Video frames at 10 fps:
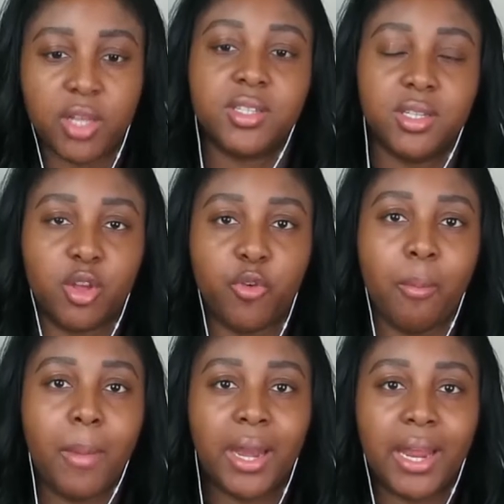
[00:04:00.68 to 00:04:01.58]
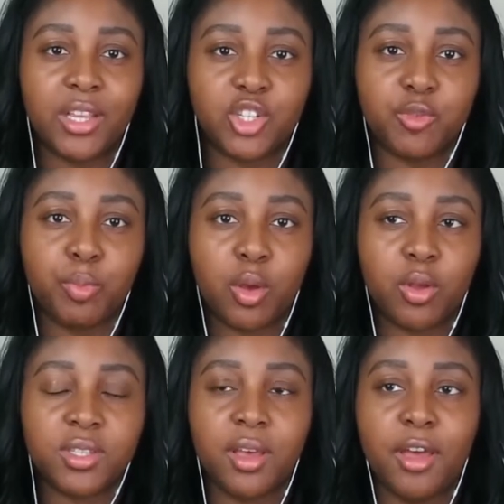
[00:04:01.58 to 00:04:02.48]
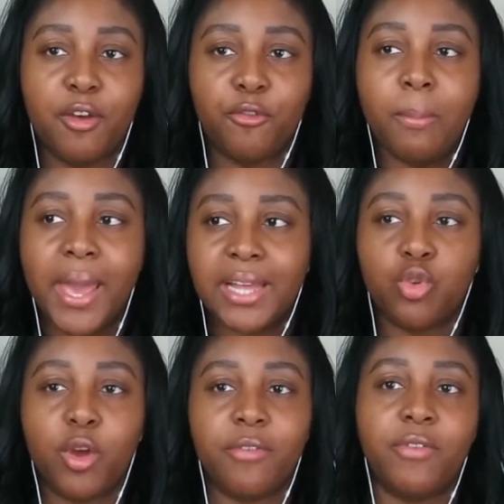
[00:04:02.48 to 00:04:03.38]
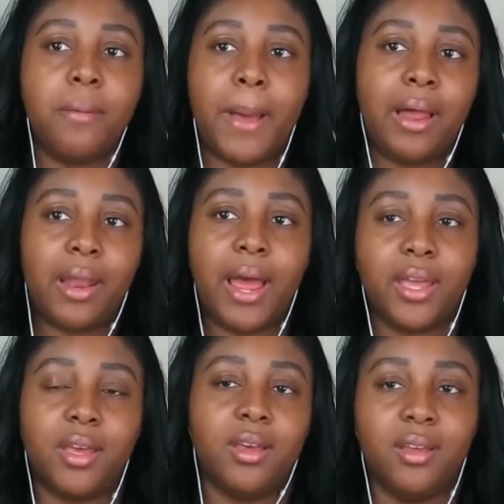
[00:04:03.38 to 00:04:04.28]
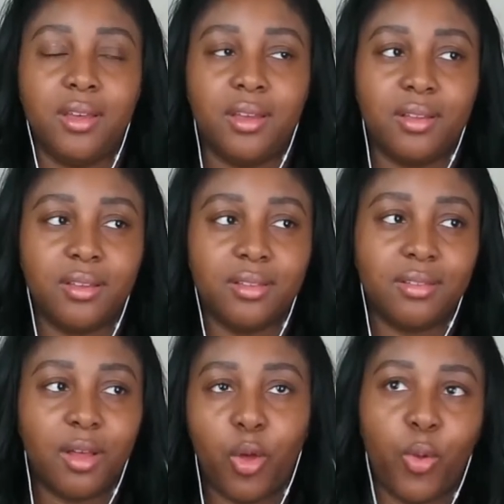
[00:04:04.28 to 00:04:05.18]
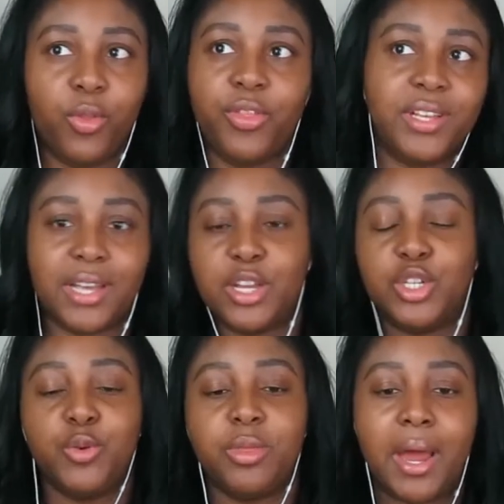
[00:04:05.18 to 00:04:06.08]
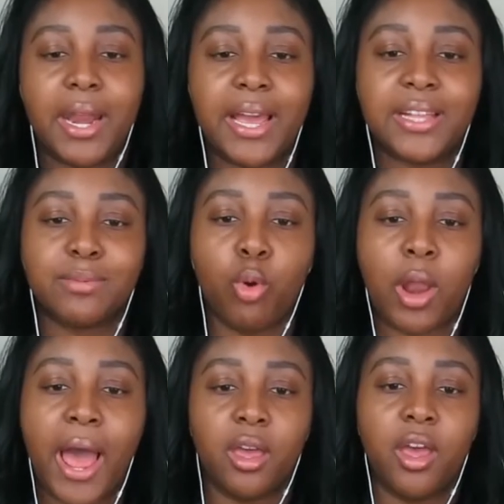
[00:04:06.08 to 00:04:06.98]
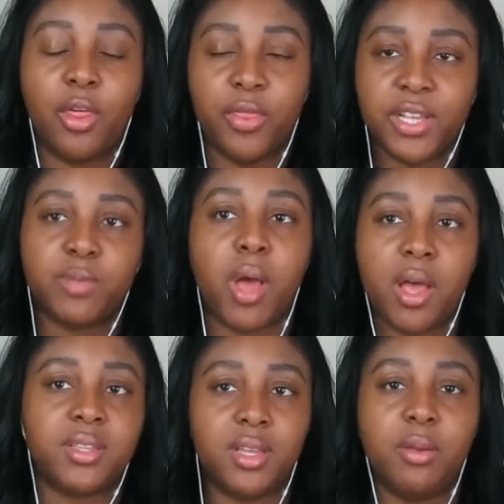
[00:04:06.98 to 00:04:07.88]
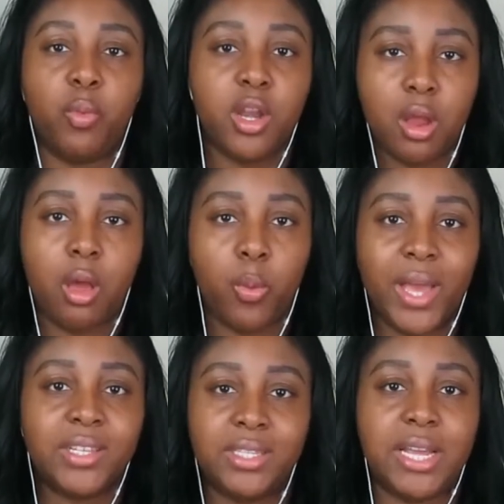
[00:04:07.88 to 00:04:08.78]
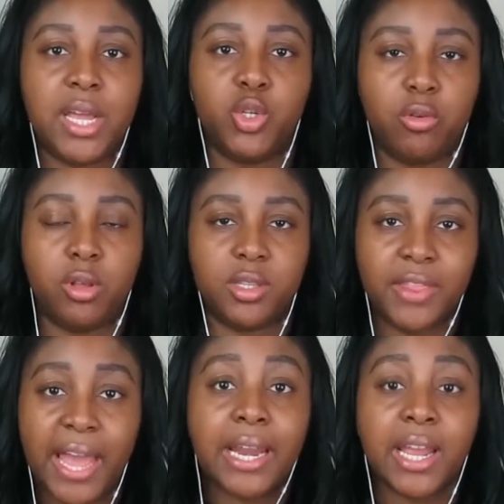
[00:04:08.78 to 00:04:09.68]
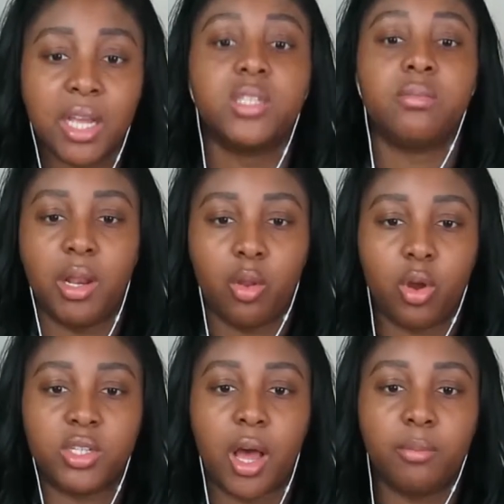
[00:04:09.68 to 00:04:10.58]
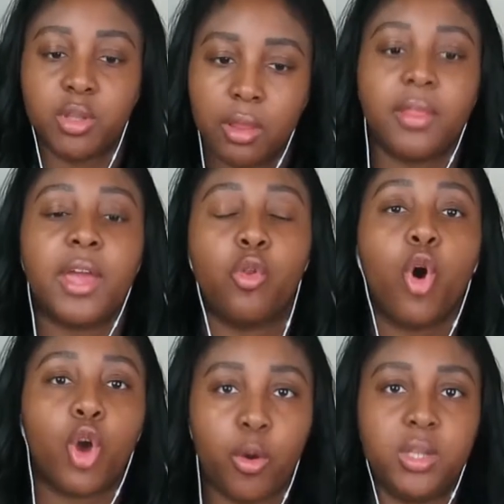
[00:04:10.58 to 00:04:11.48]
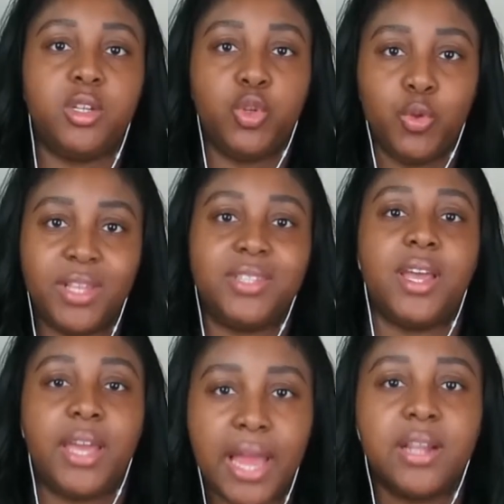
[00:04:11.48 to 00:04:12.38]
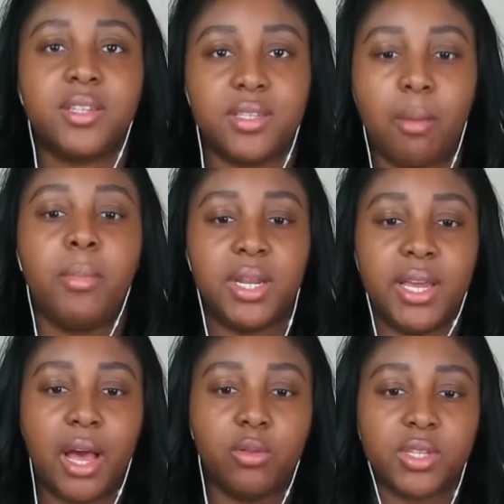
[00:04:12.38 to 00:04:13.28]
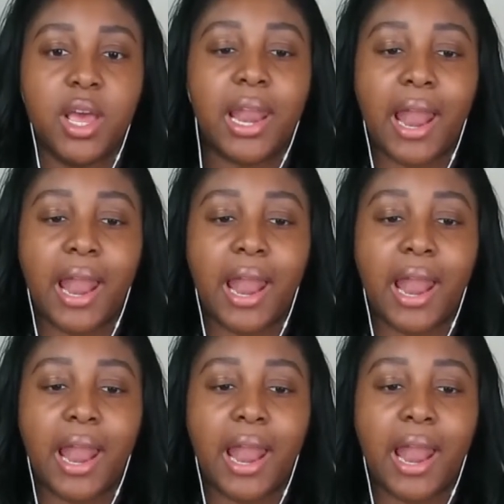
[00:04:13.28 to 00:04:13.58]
justice over money. Just because for me, it's not even about like, oh, things I could do with the money. It's more like, this person we know is dangerous. They need to be locked up so that they're not going to do this again to somebody else.